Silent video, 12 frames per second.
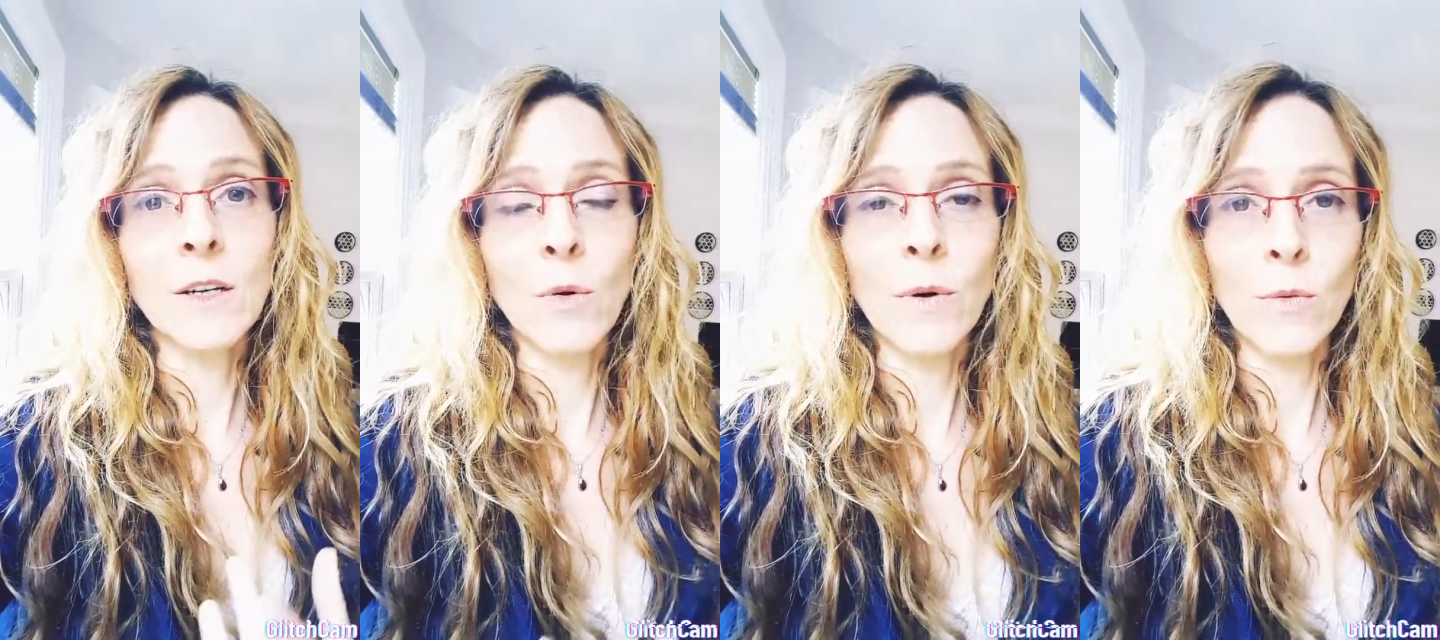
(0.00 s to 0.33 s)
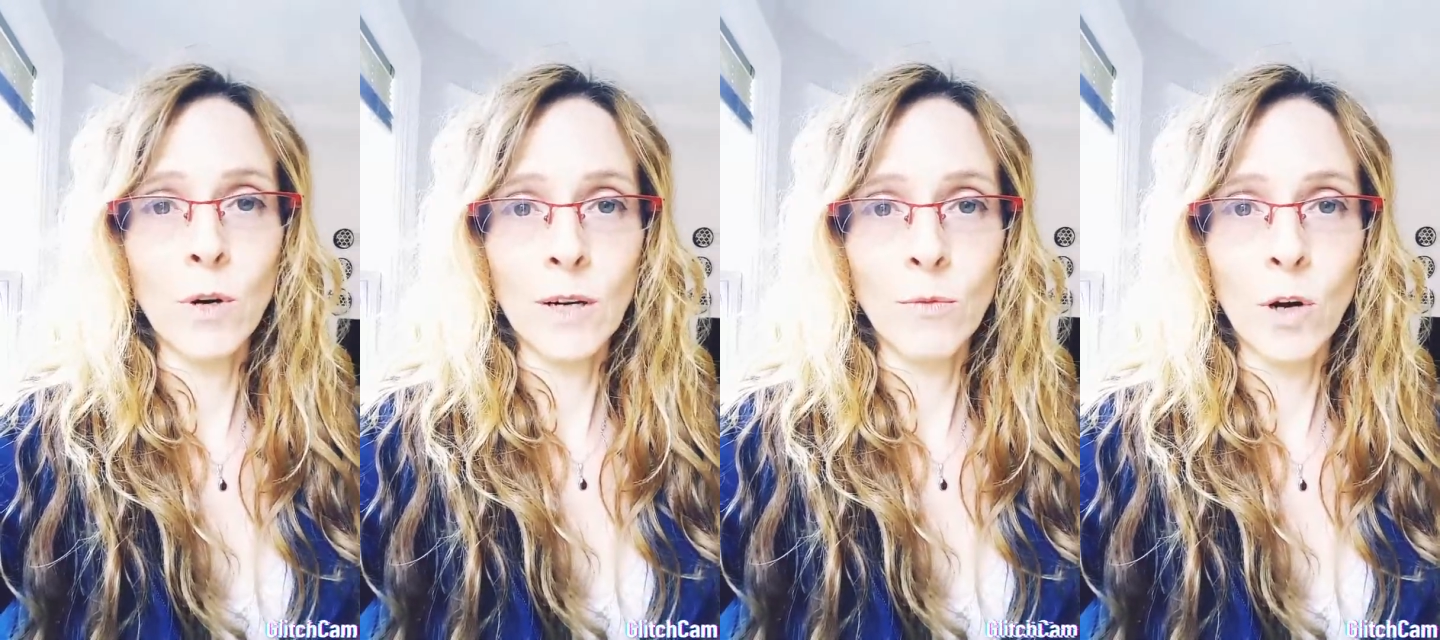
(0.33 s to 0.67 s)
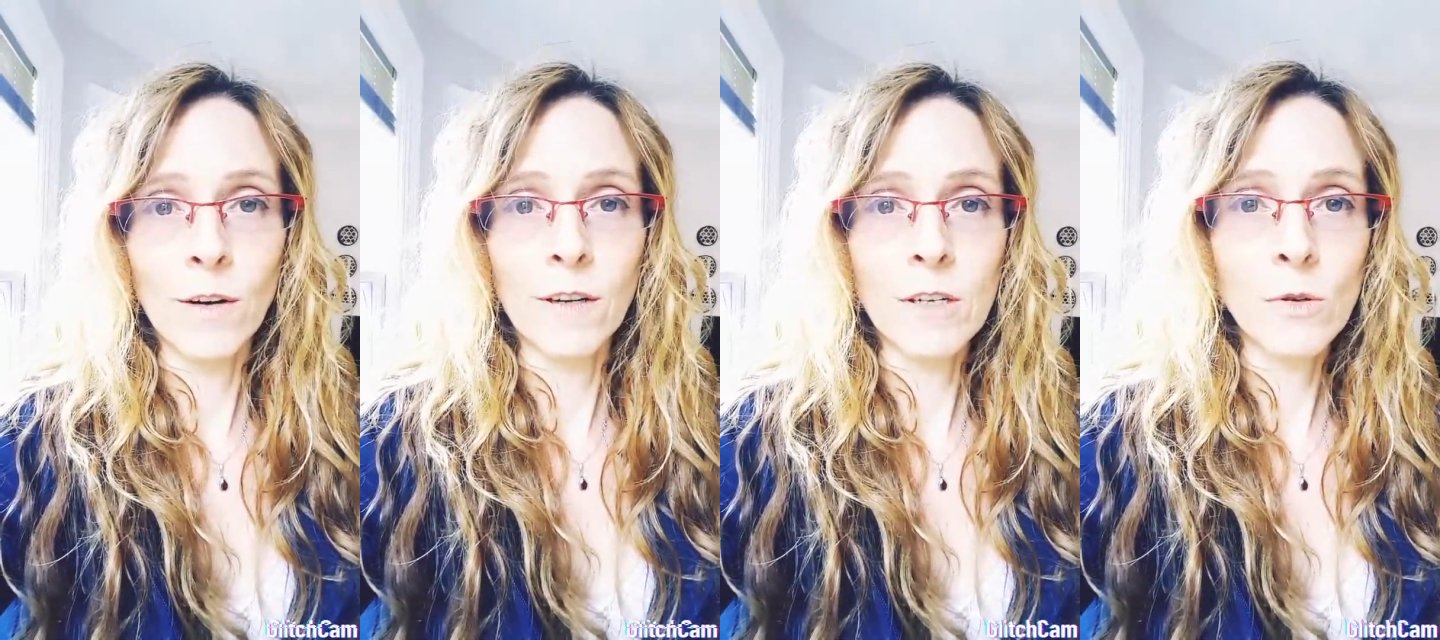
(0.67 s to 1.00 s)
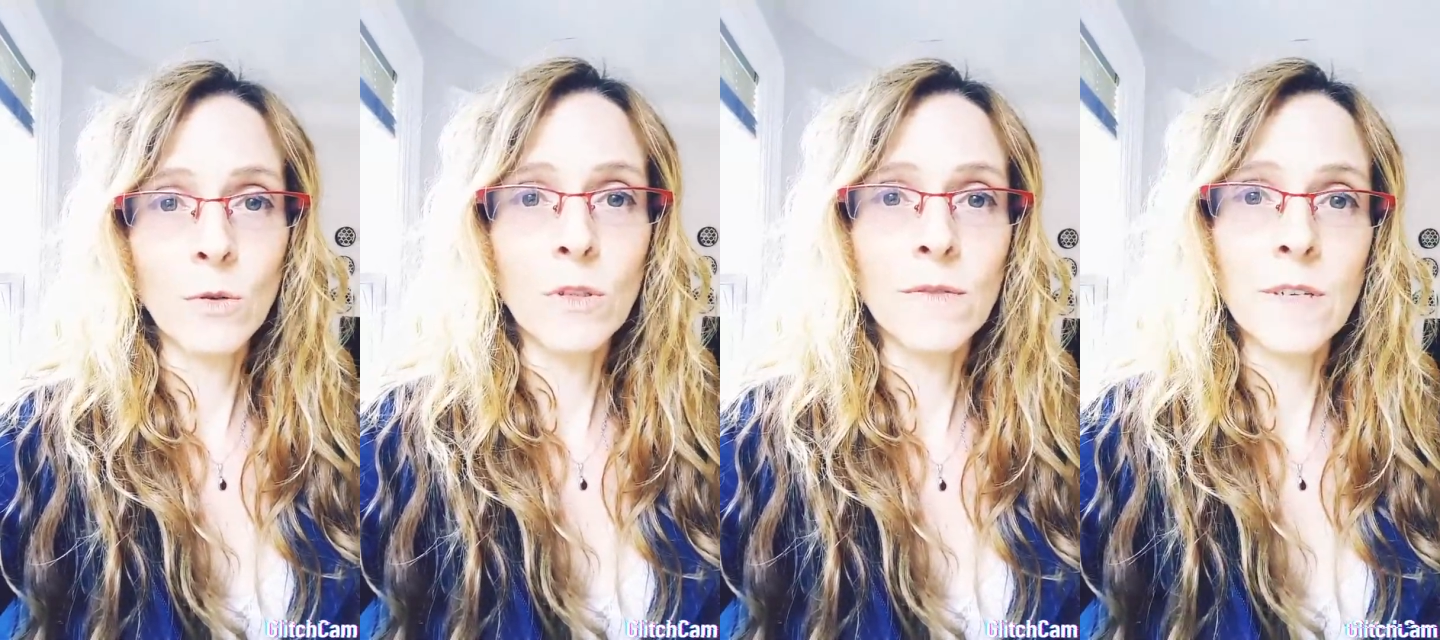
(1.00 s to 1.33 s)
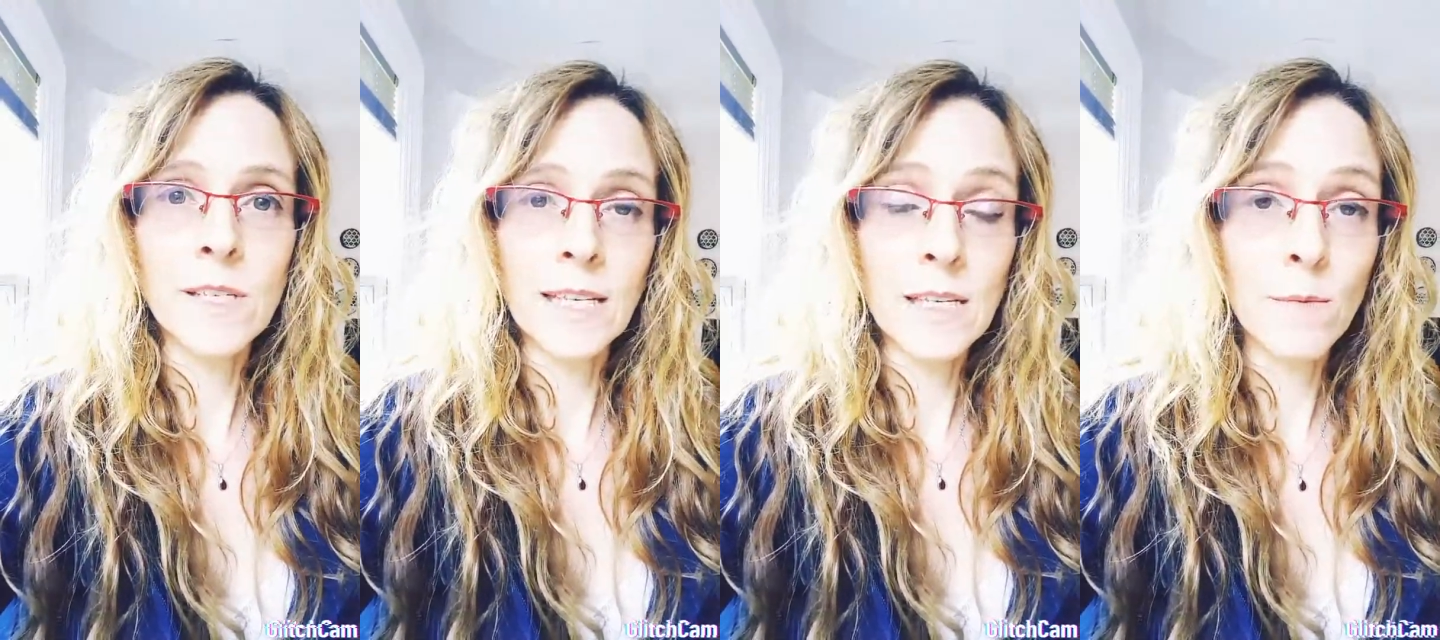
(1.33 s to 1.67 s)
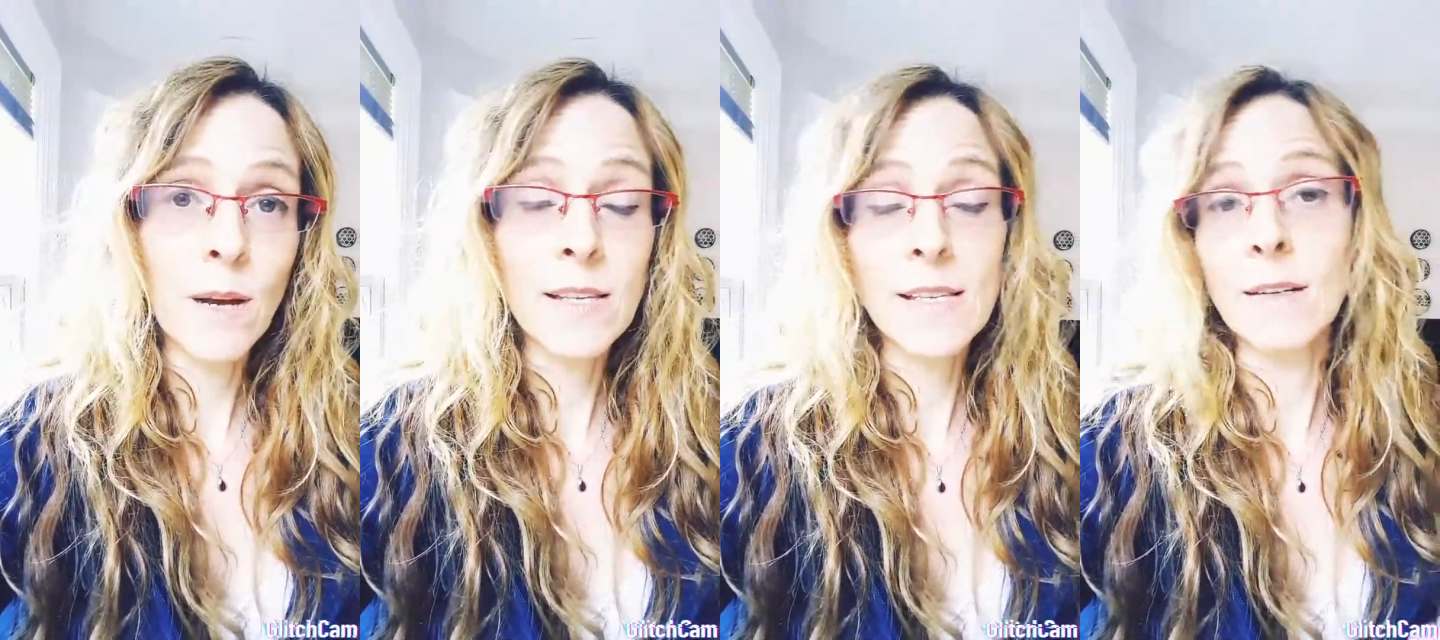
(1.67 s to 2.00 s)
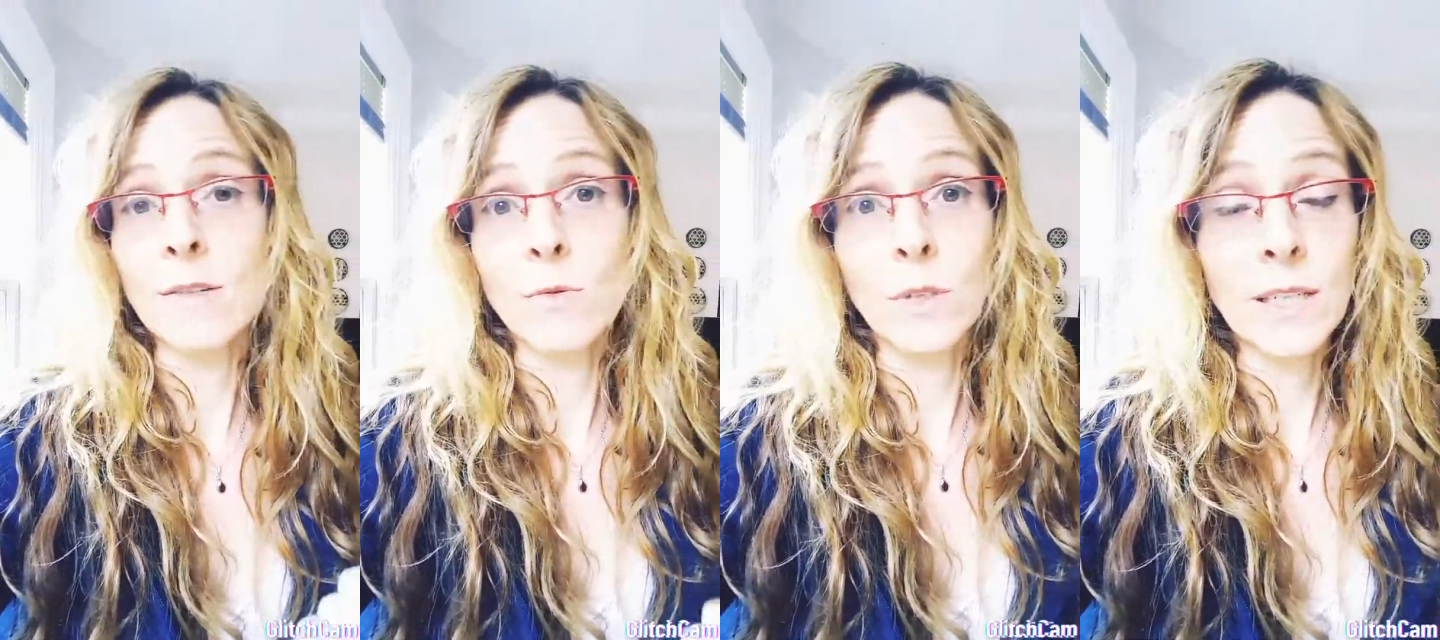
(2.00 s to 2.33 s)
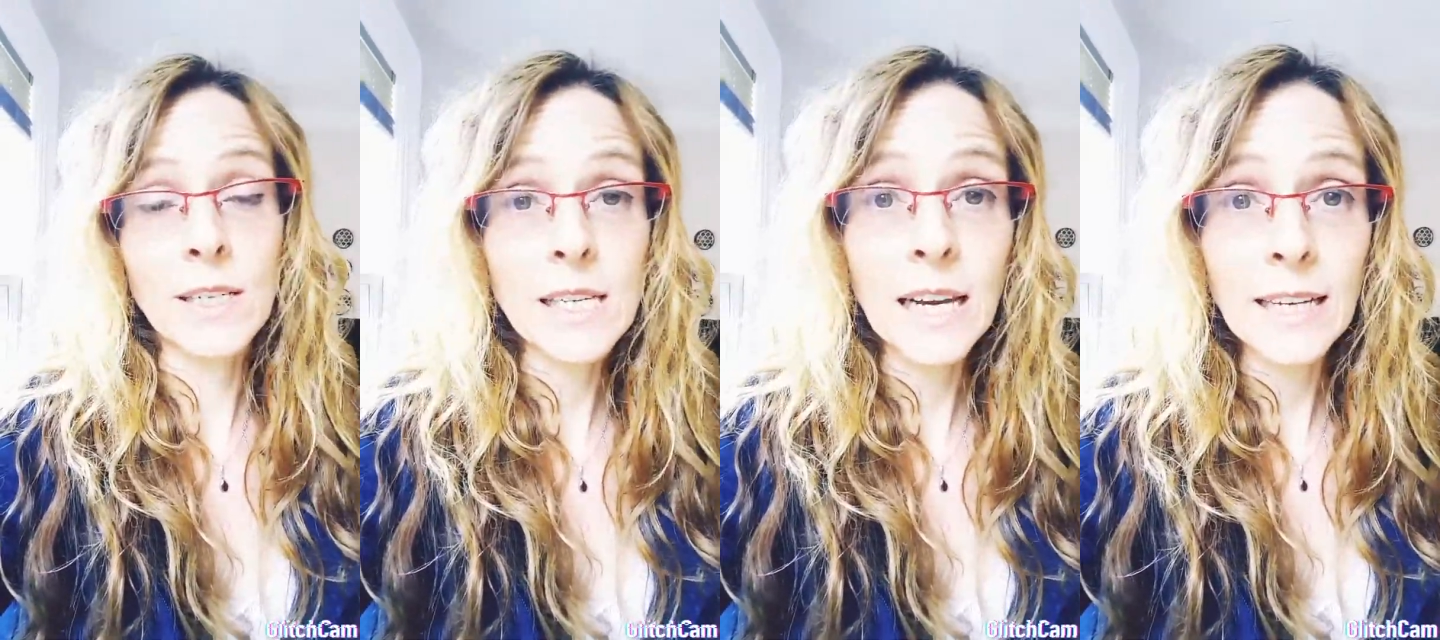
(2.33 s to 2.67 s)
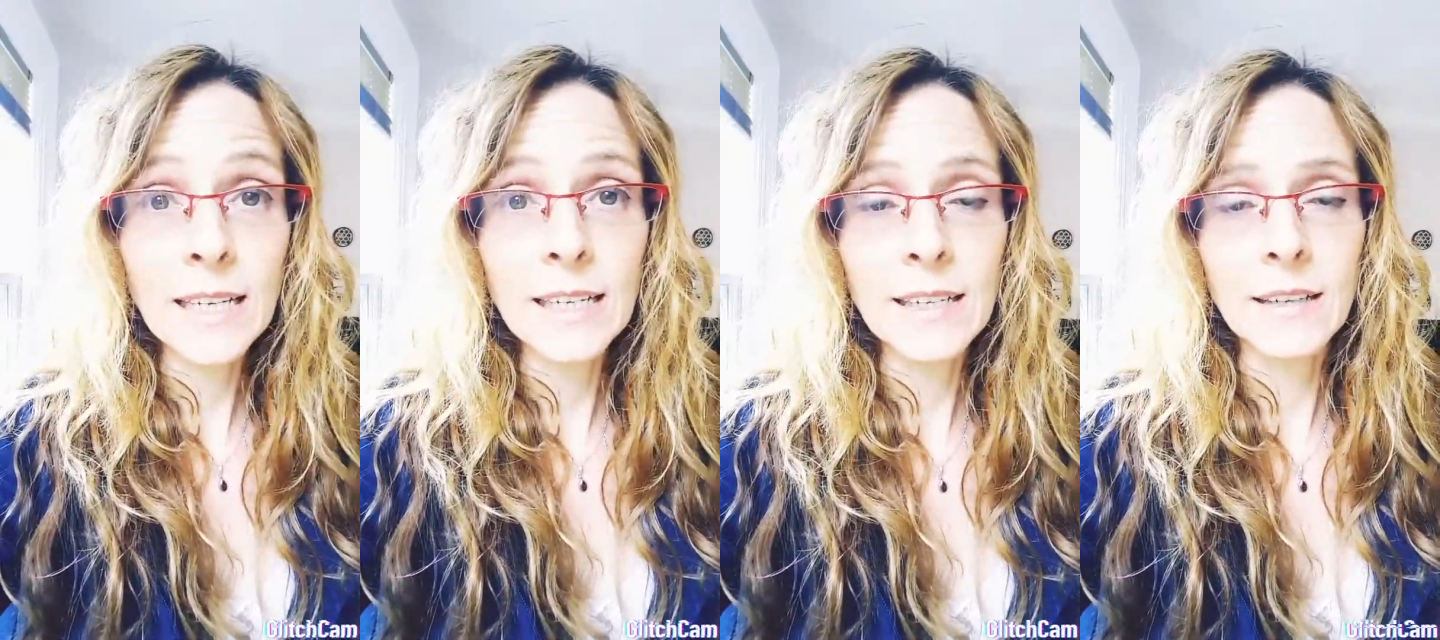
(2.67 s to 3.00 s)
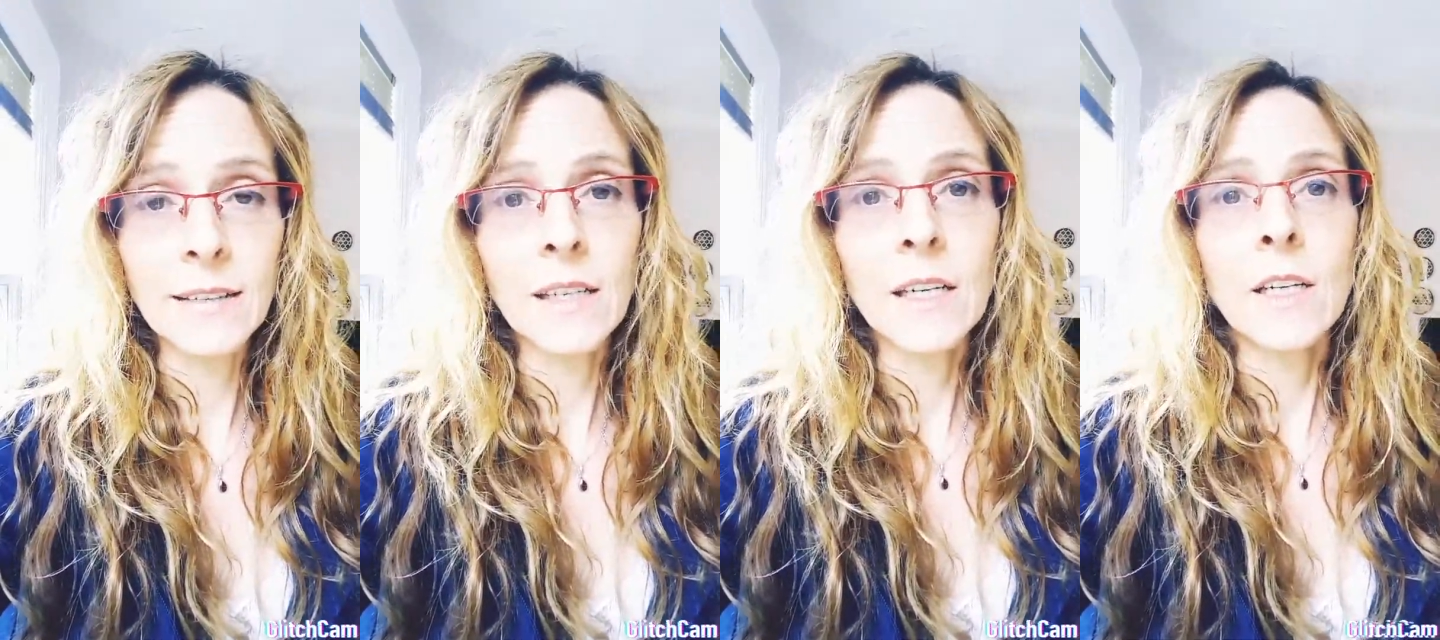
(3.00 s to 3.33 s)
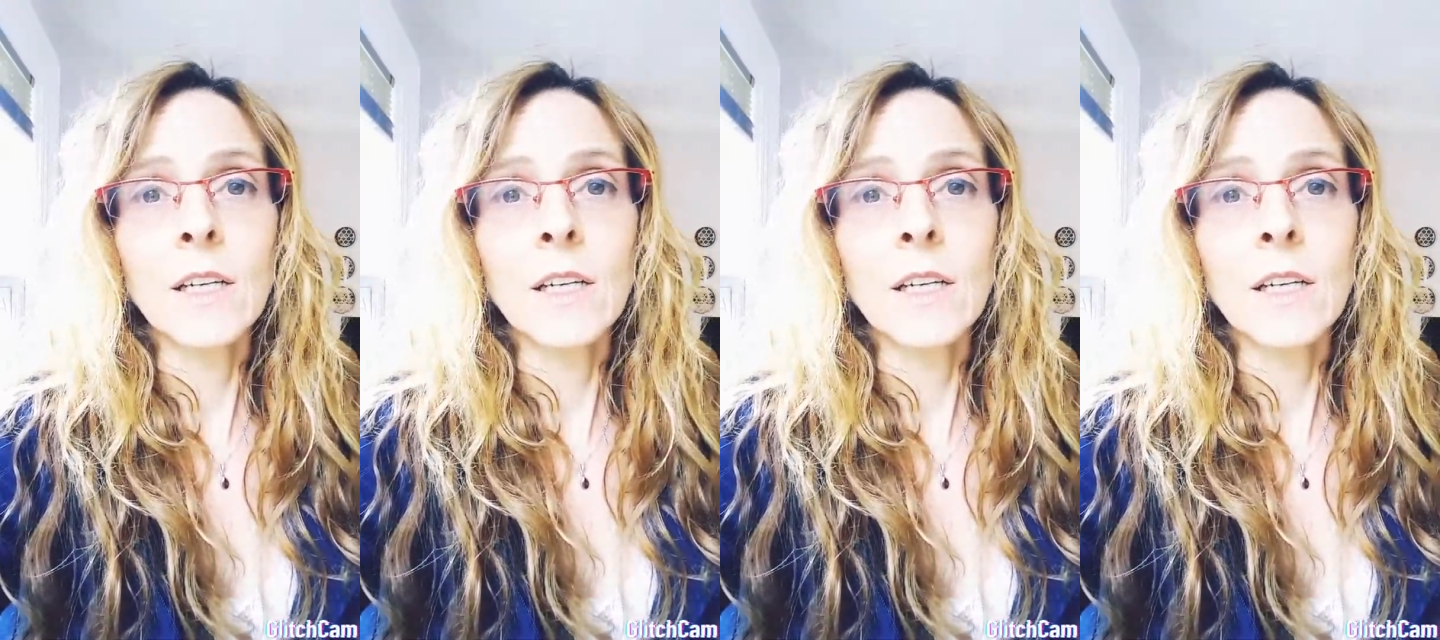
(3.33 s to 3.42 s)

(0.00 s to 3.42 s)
go and work in one of our schools for 6 months, and I was really excited, and